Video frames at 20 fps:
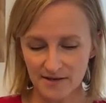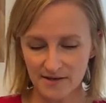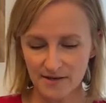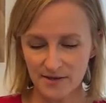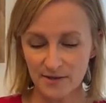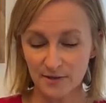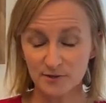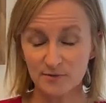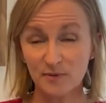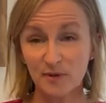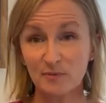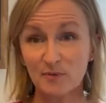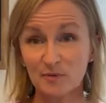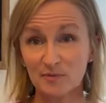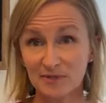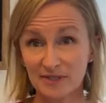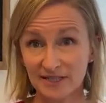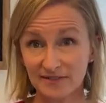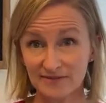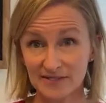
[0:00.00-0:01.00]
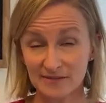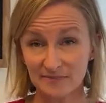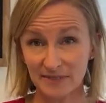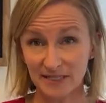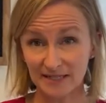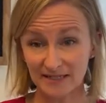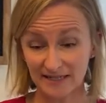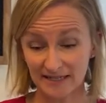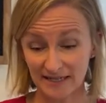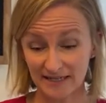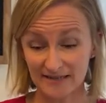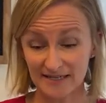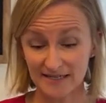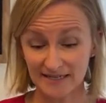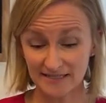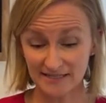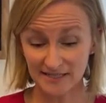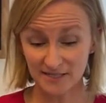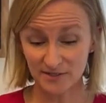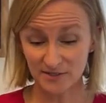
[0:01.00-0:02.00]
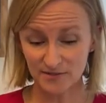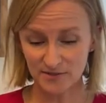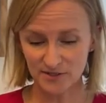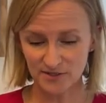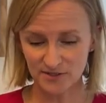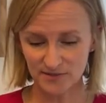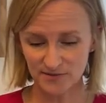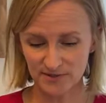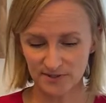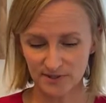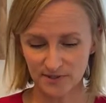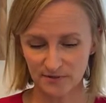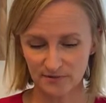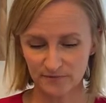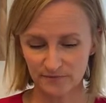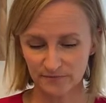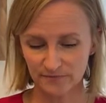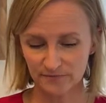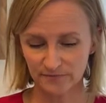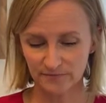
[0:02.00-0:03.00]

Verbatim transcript: Those people believed in me, and they continue to do so.